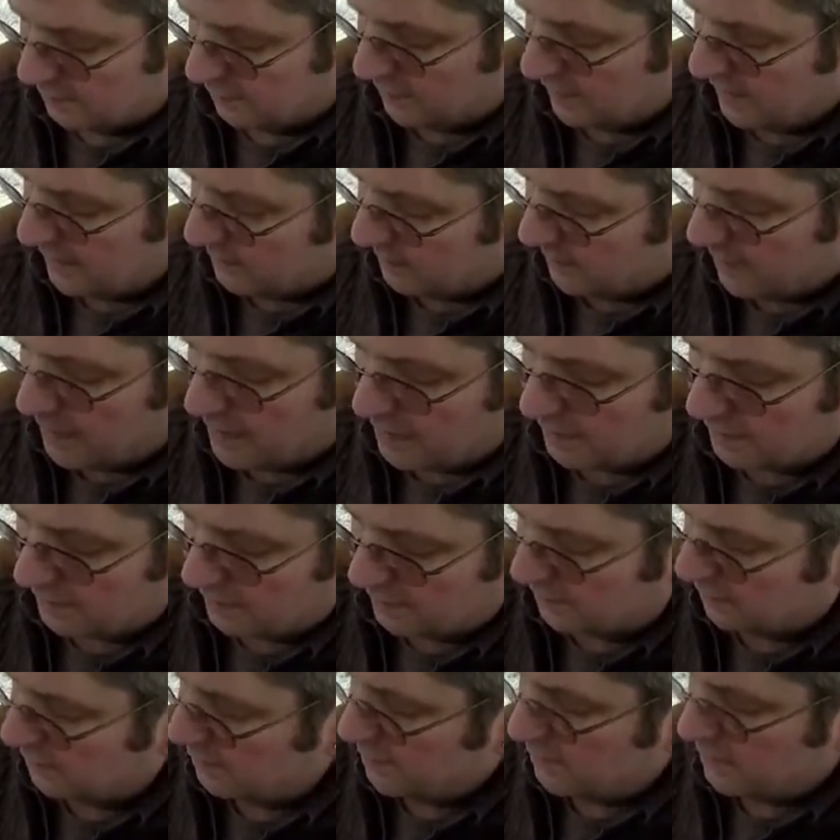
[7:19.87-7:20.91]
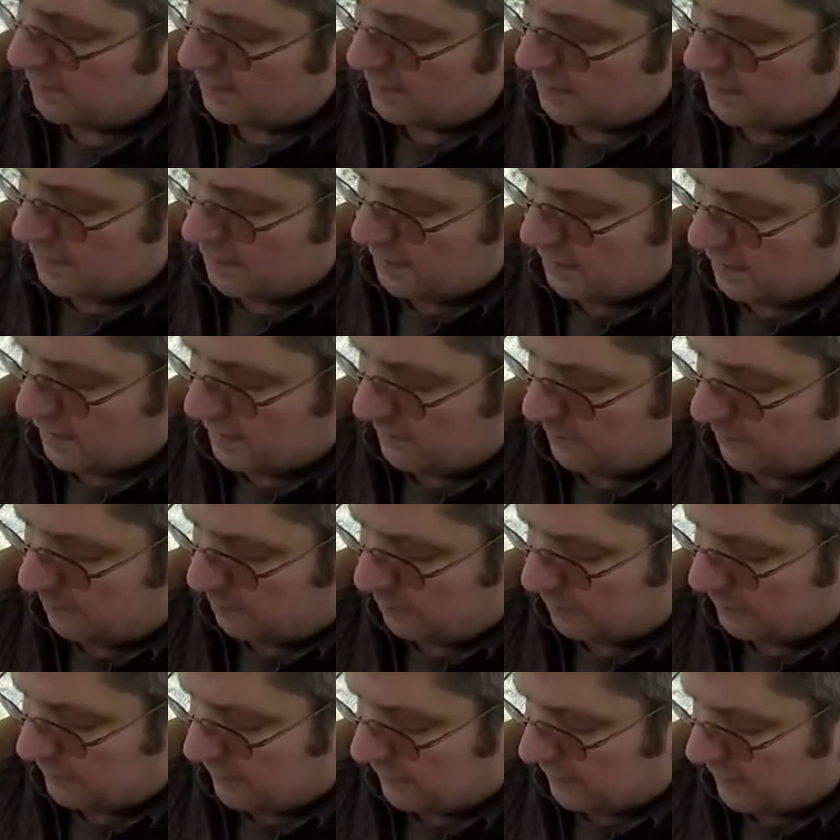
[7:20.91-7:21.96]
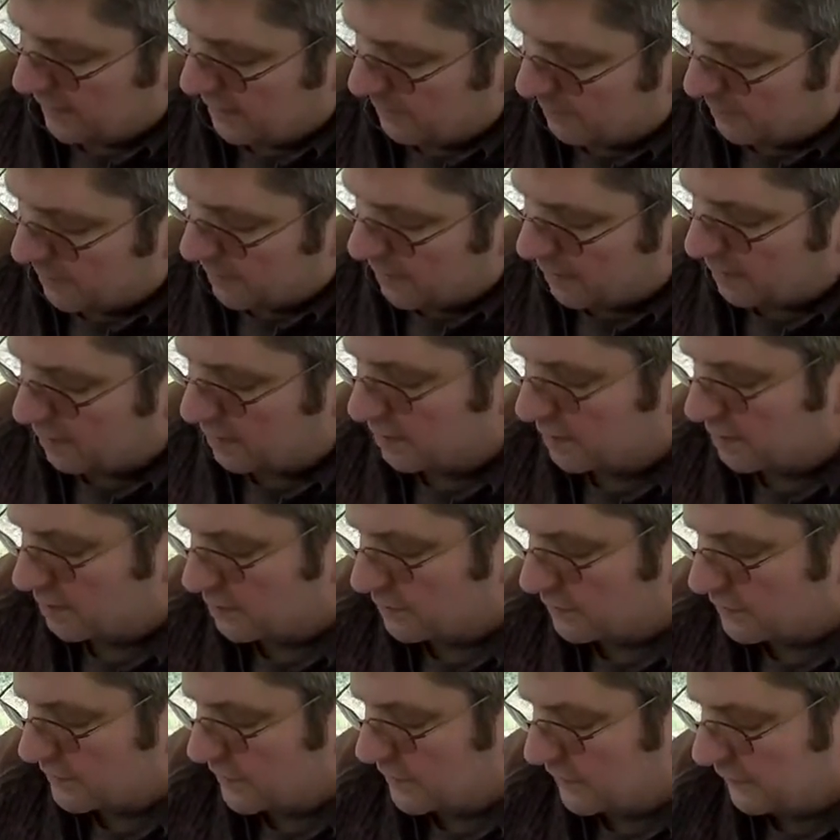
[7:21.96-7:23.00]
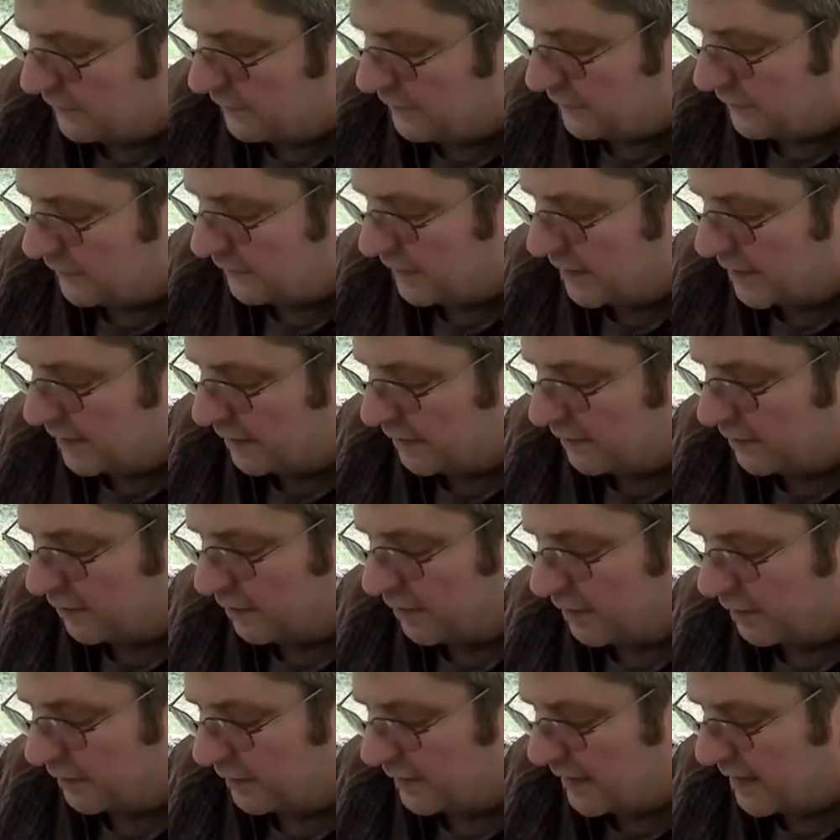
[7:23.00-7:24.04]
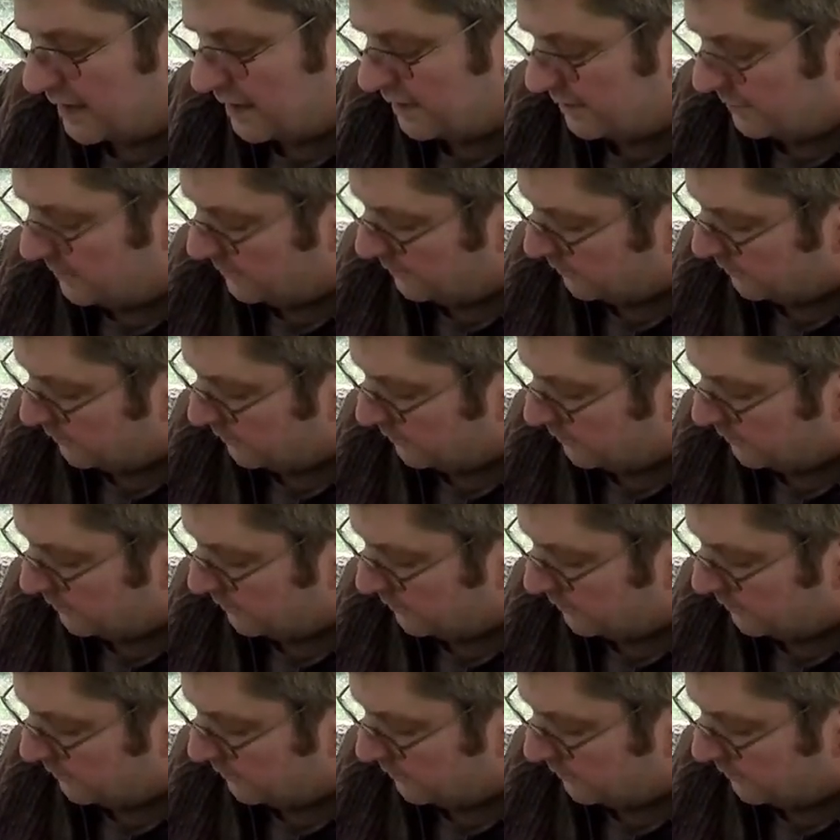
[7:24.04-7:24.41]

kapok, and I'm going to put that kapok just inside of there like that.